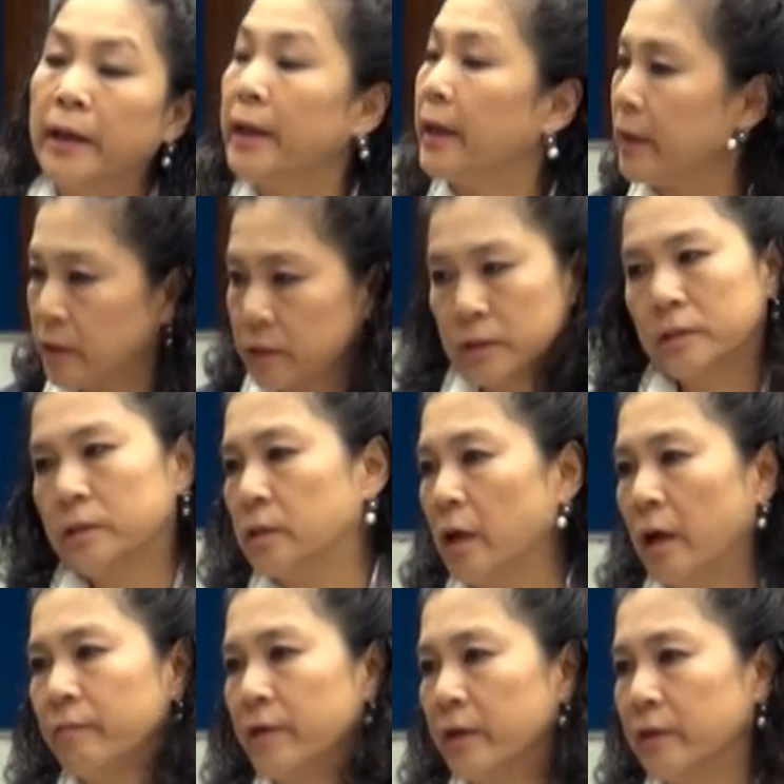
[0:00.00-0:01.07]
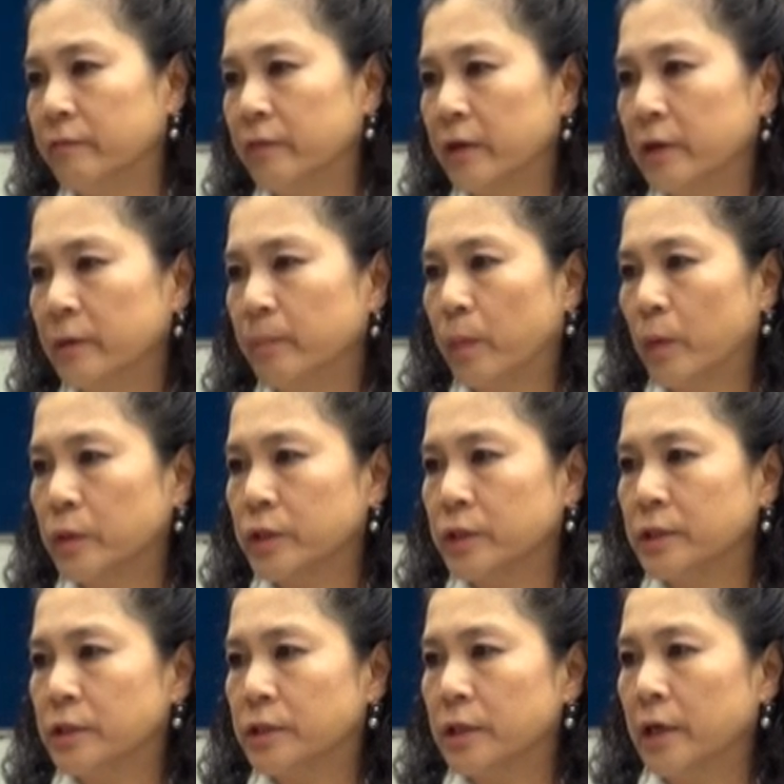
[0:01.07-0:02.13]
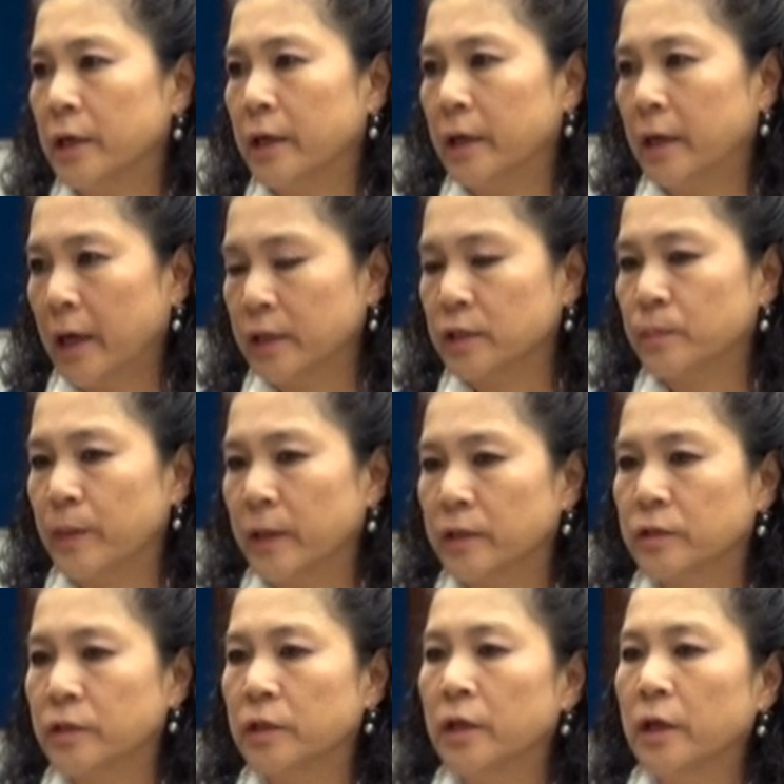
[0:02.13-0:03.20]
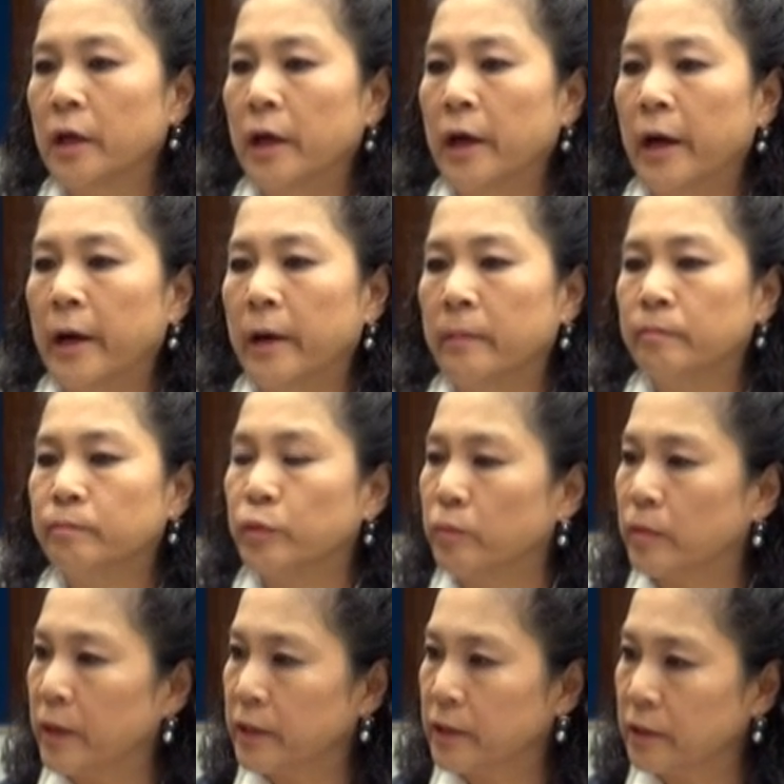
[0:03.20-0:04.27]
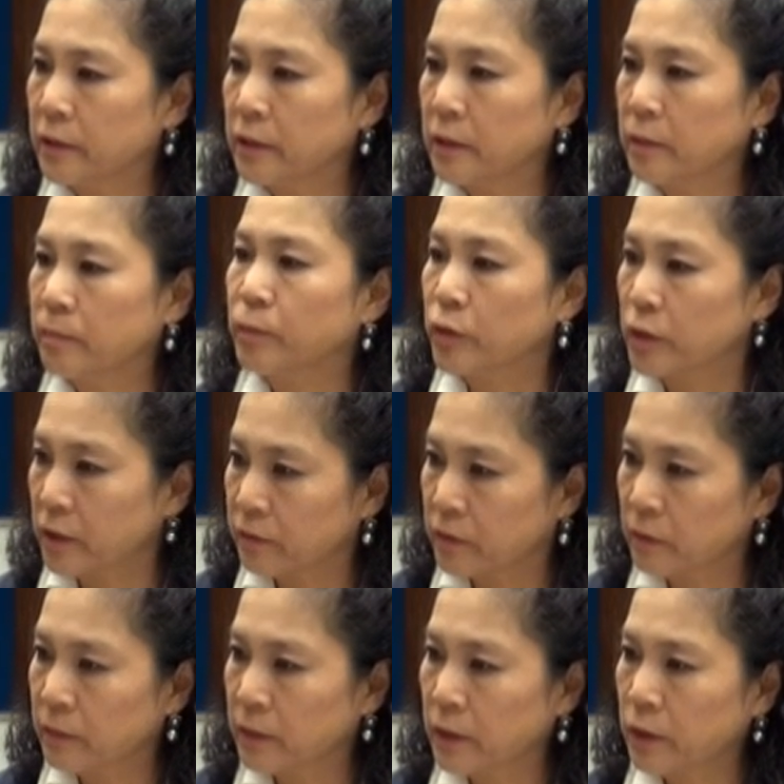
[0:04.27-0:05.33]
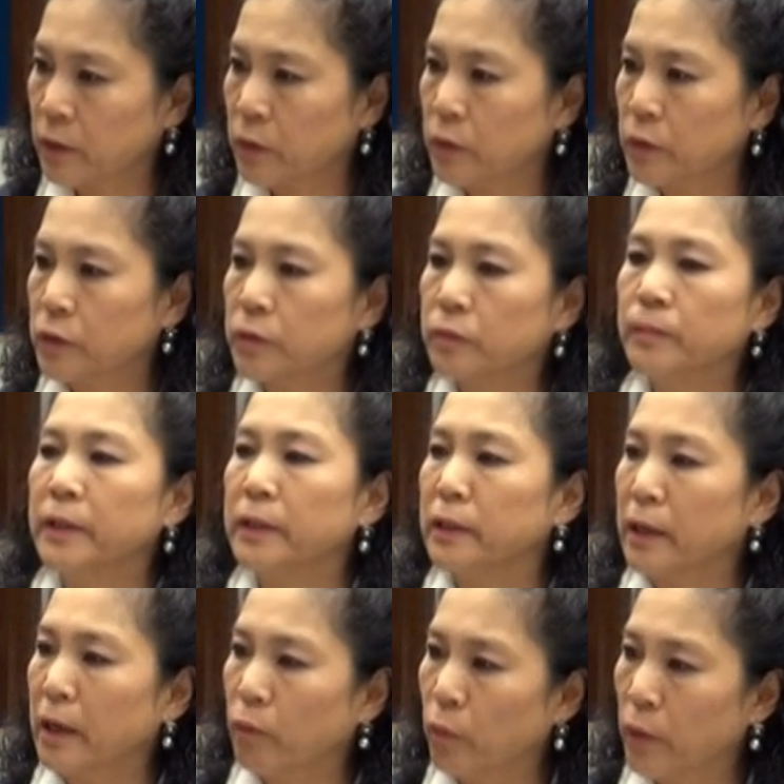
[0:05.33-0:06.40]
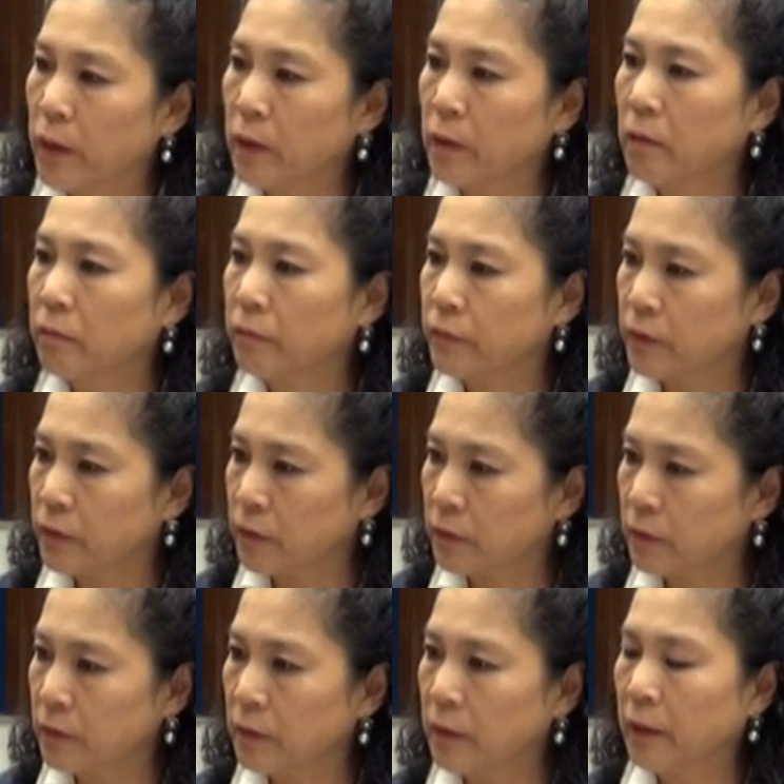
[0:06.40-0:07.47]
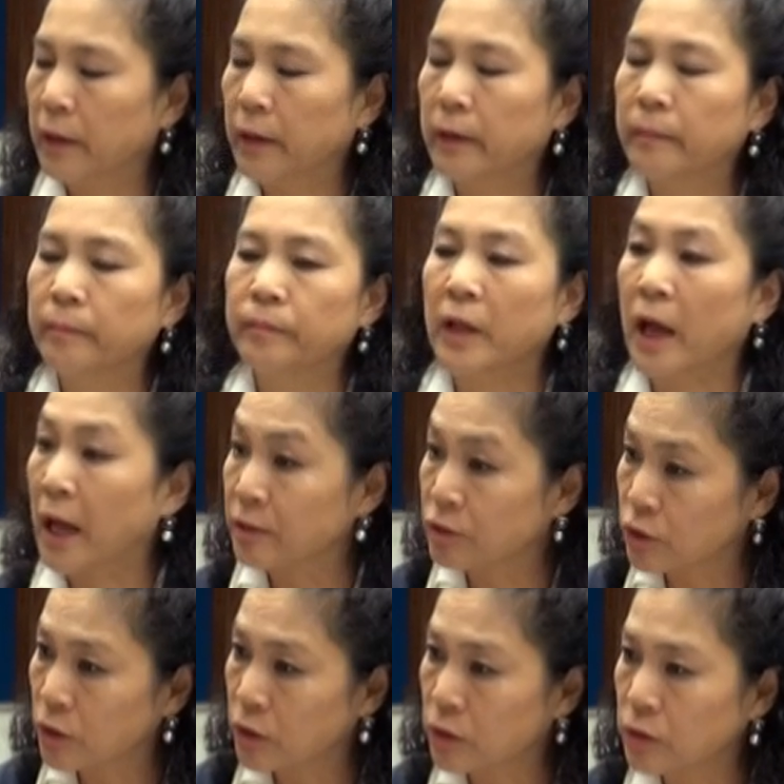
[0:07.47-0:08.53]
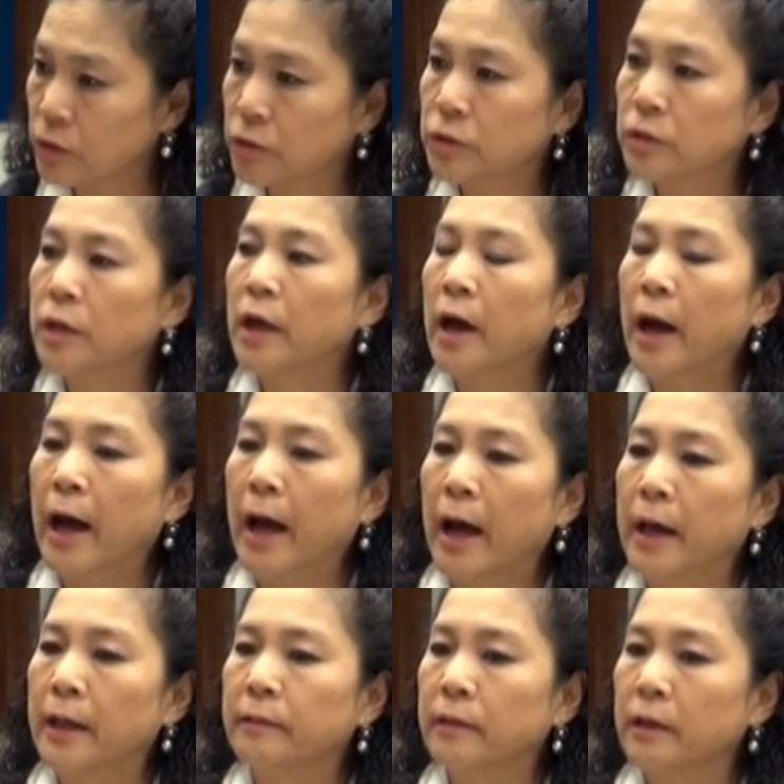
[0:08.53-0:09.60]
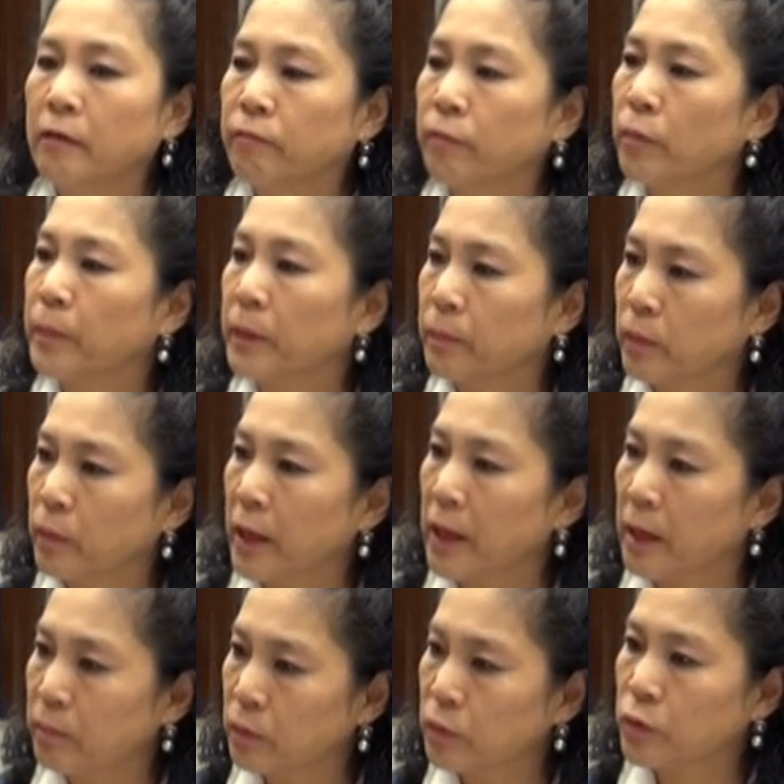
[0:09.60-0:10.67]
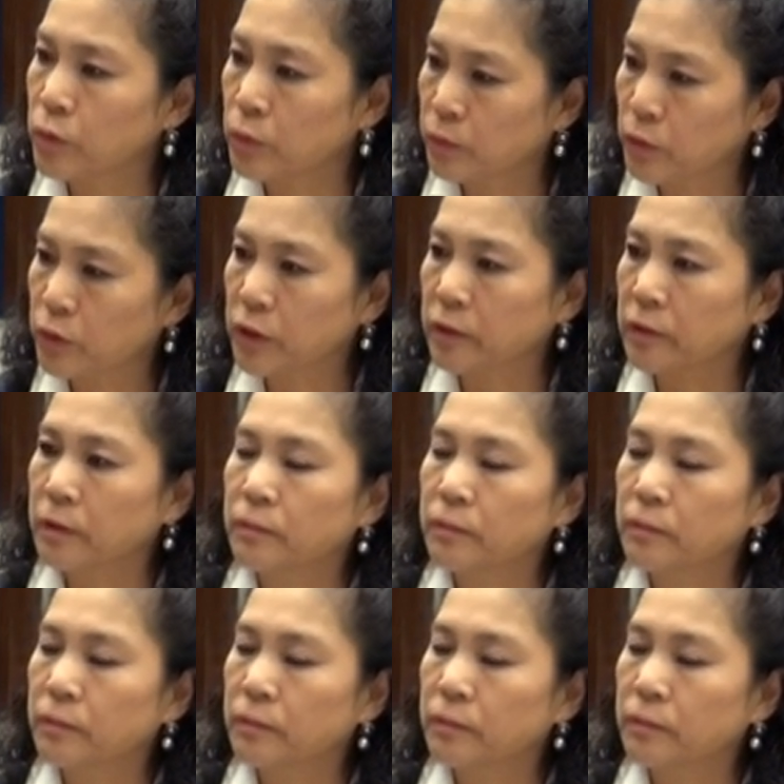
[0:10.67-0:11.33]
is a very important aspect. Providing the protective gears, being aware of the hazards, and therefore people are able to protect